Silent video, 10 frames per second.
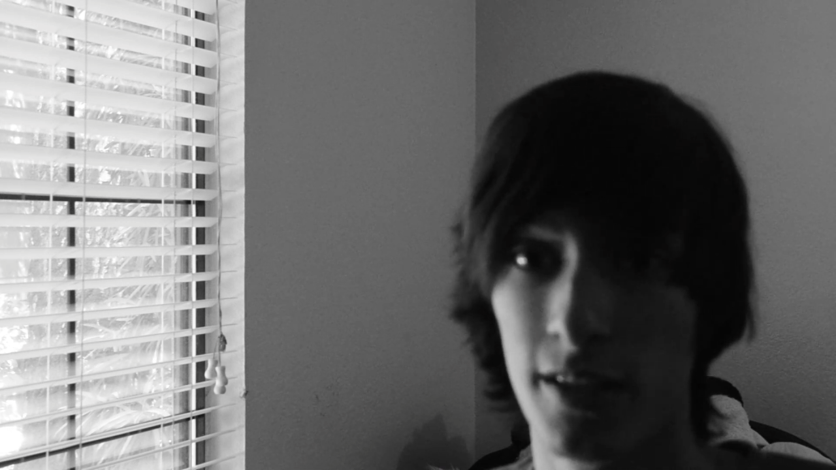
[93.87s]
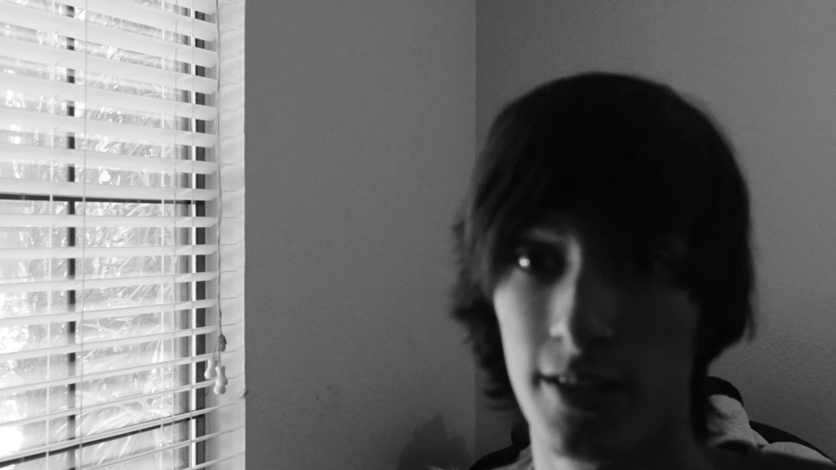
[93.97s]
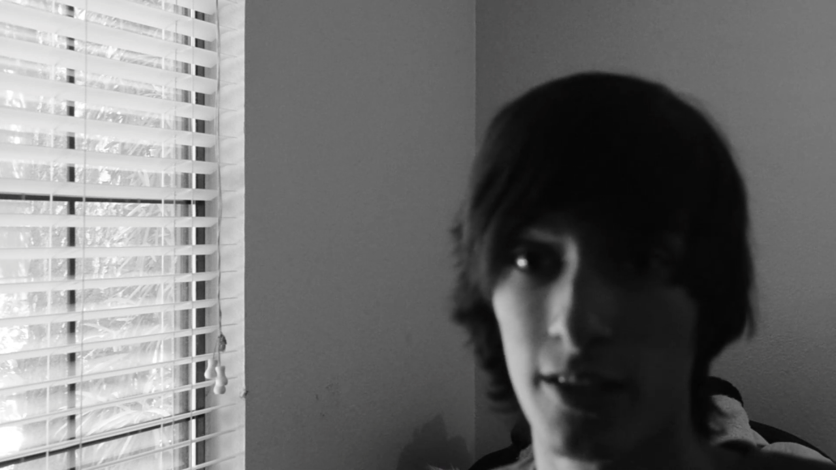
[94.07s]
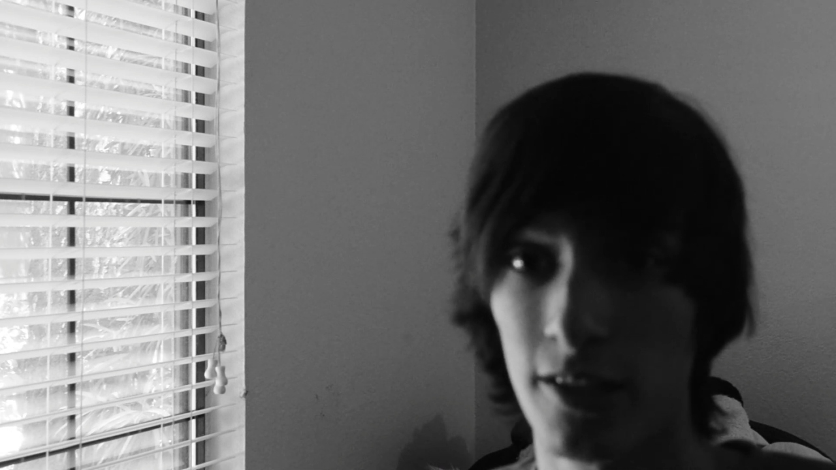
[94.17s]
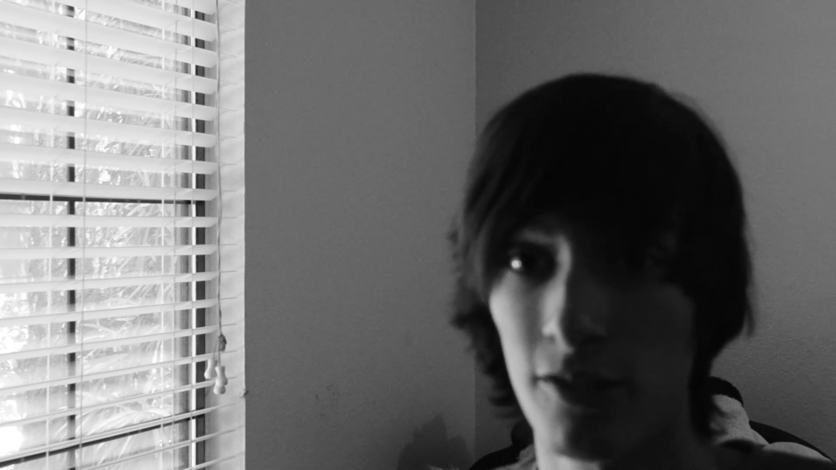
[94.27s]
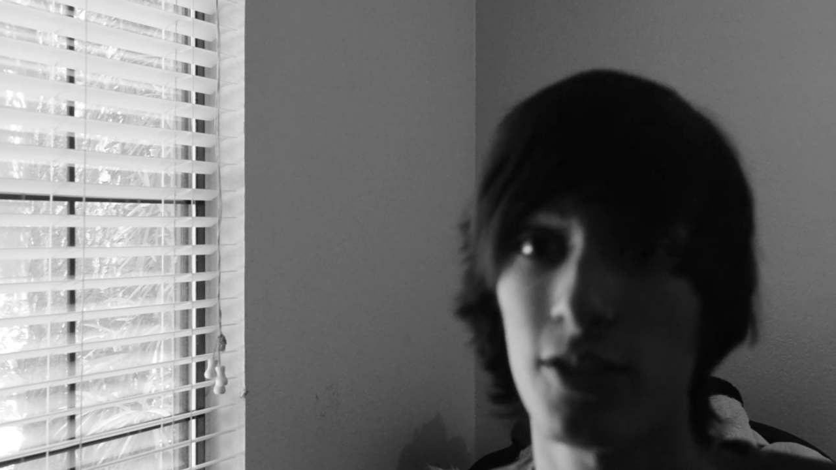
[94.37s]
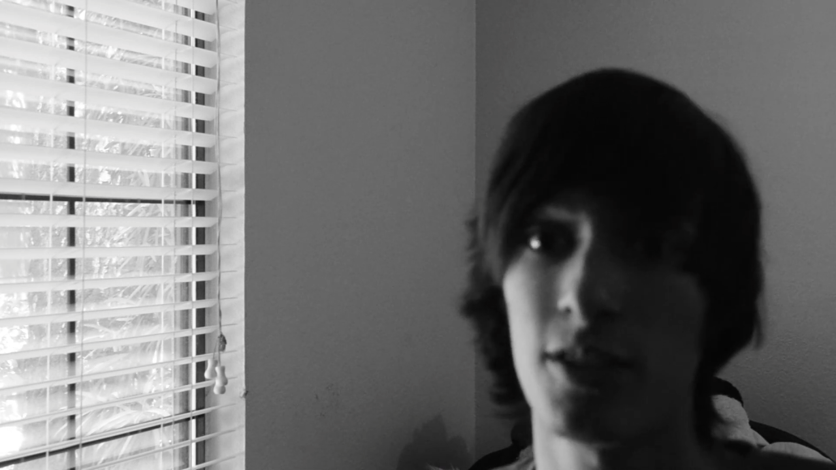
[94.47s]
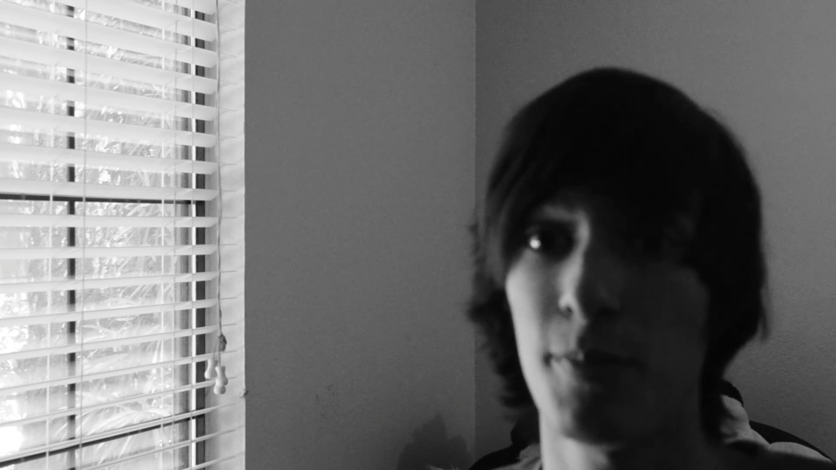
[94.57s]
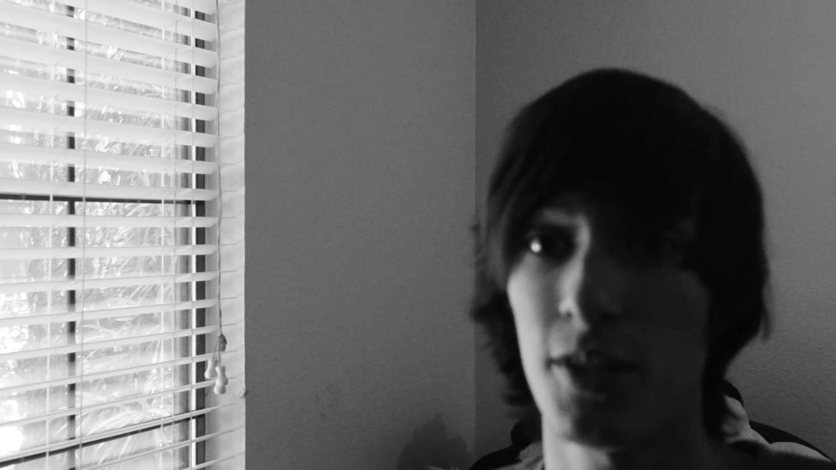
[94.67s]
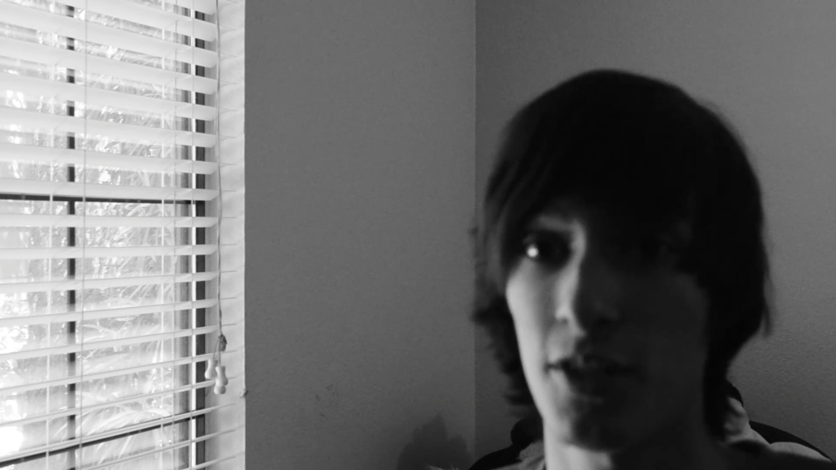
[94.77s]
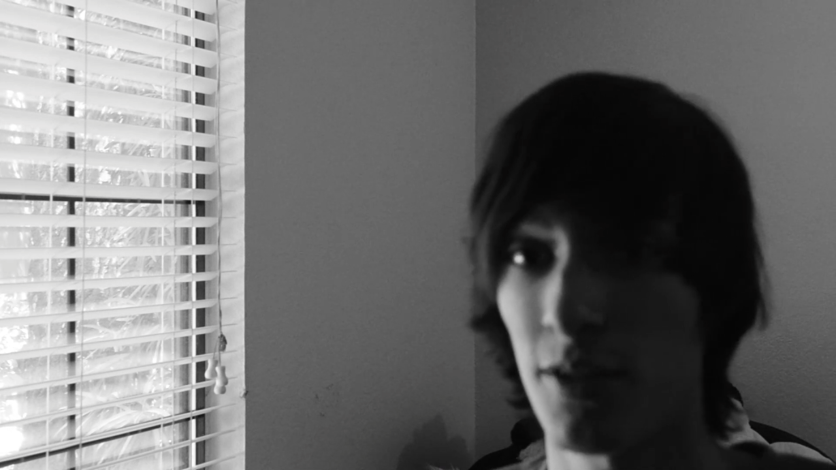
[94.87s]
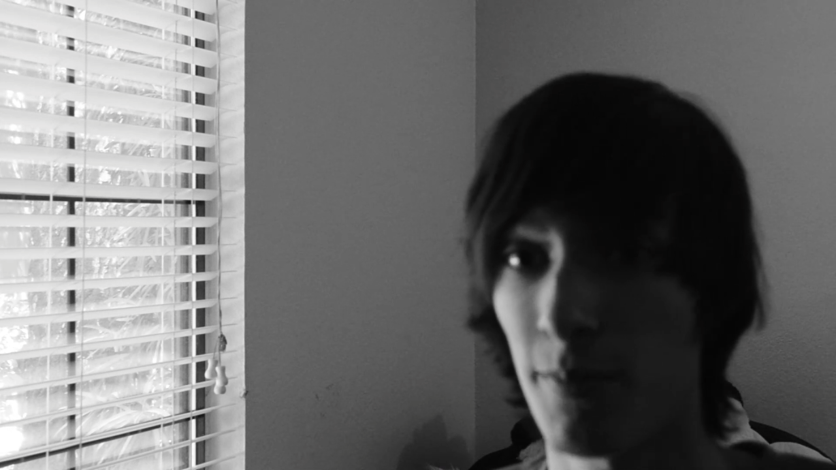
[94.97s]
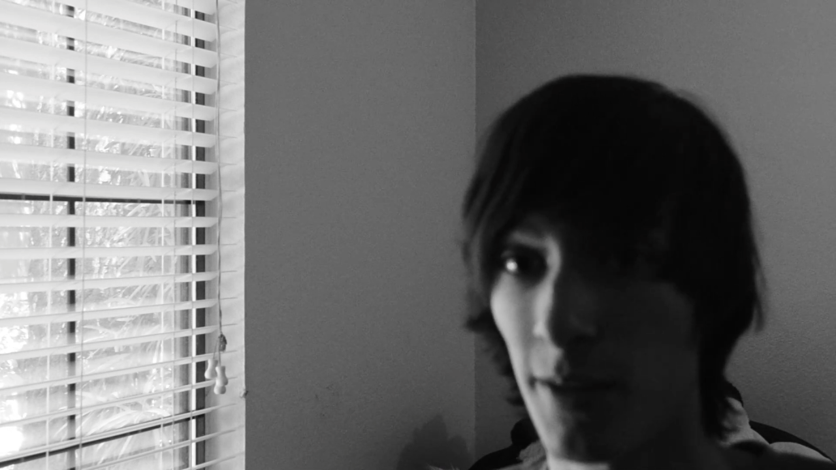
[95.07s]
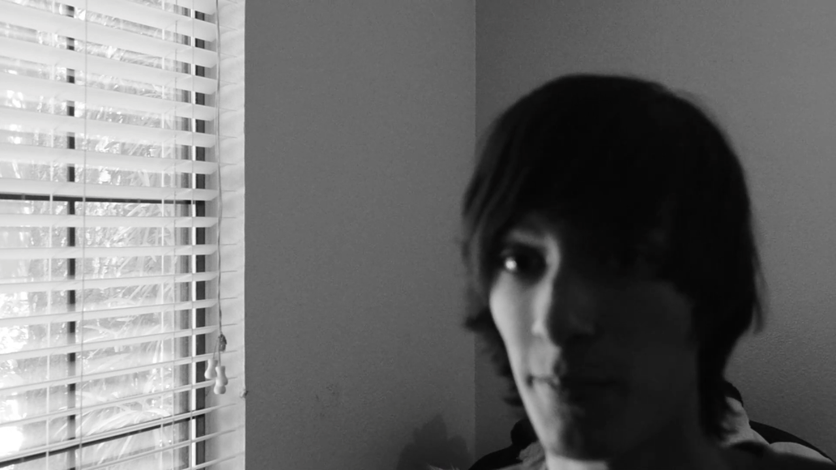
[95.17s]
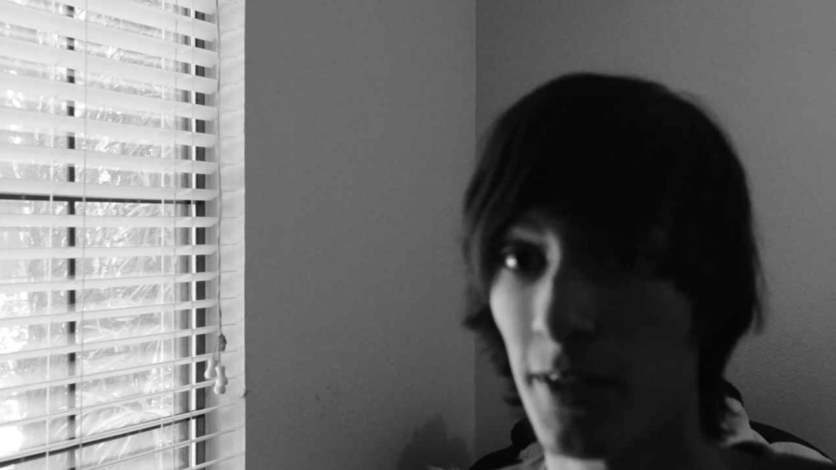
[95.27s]
It's a little suspicious, in
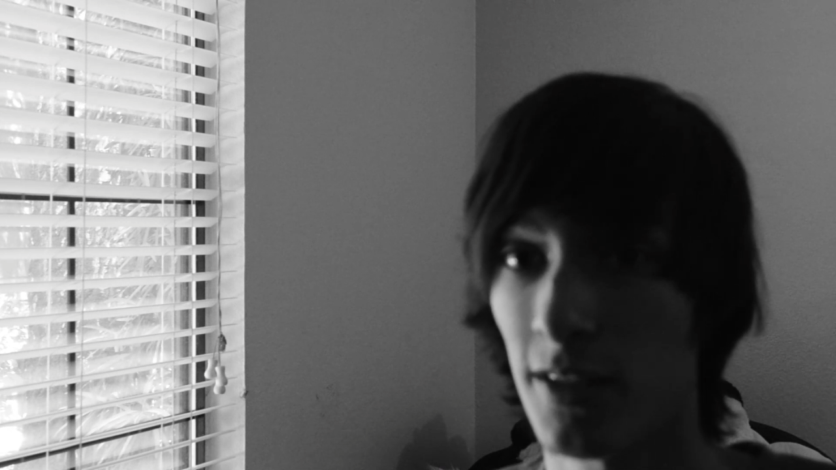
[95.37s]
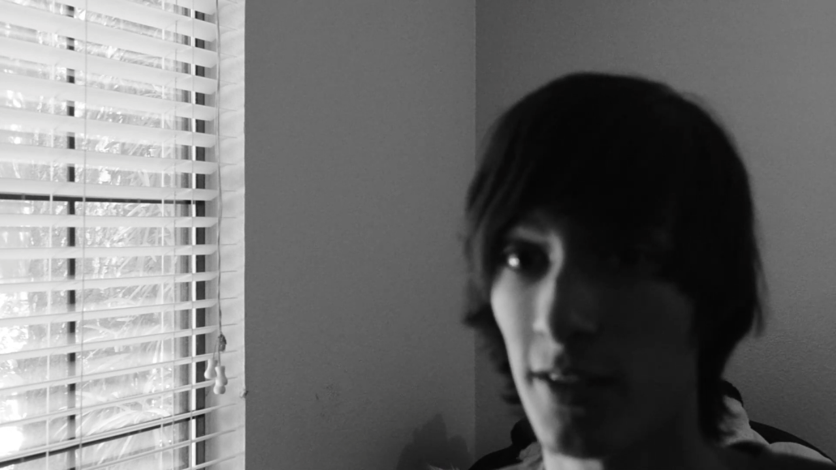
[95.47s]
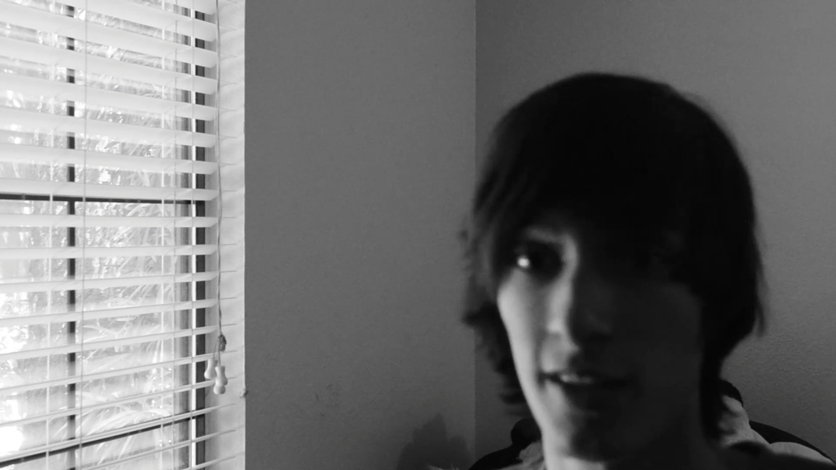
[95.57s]
my opinion,